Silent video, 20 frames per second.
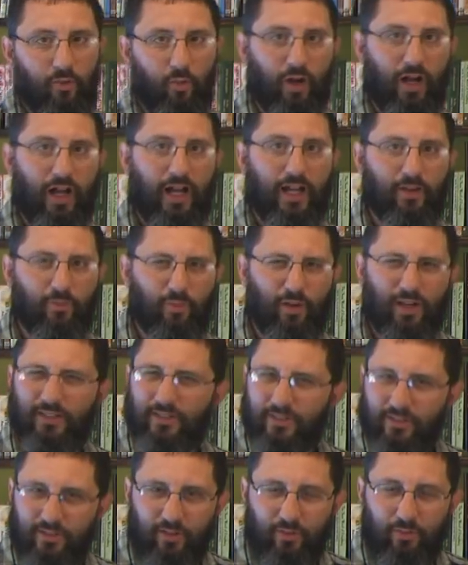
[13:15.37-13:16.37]
Why? Why
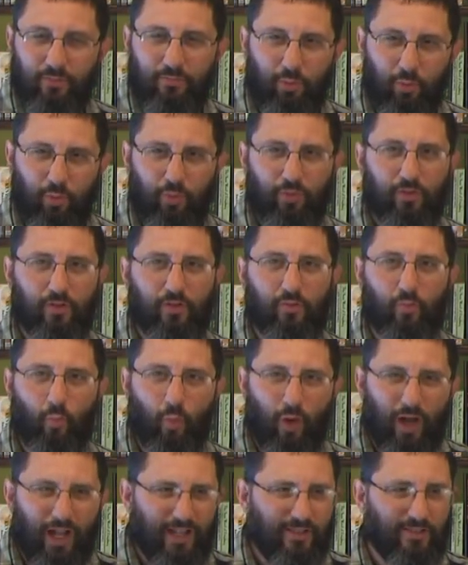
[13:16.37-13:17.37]
is it so important?
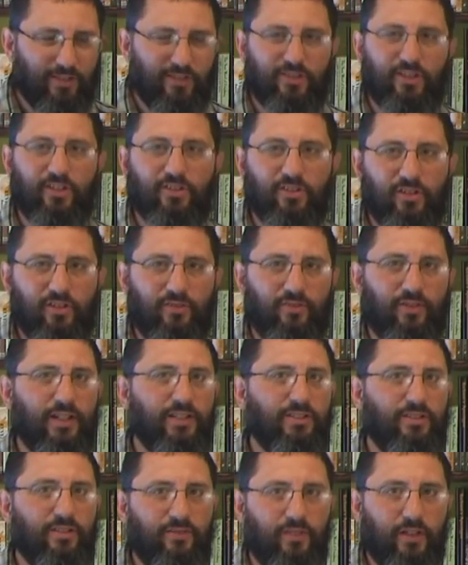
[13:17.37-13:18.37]
Why is it such a
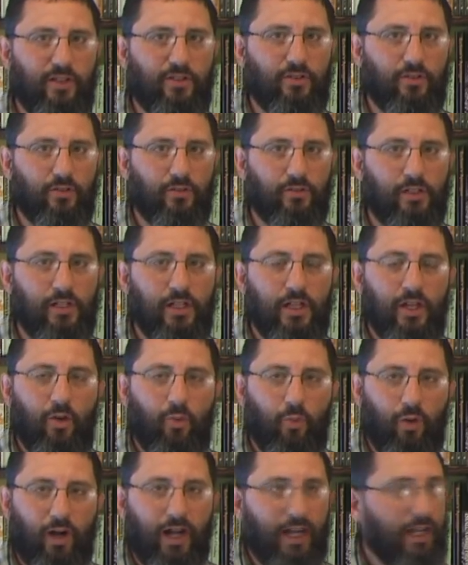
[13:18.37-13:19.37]
divisive issue?
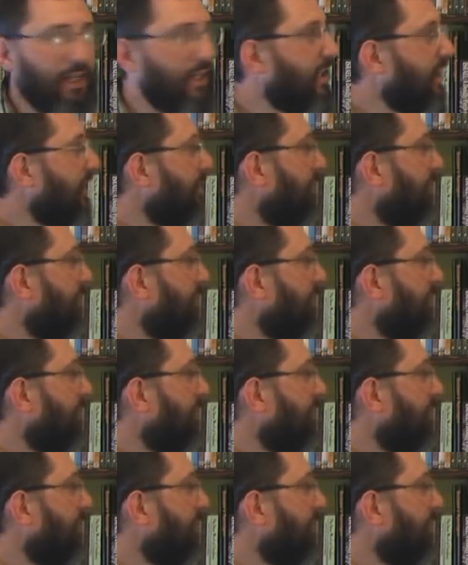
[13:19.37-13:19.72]
Why?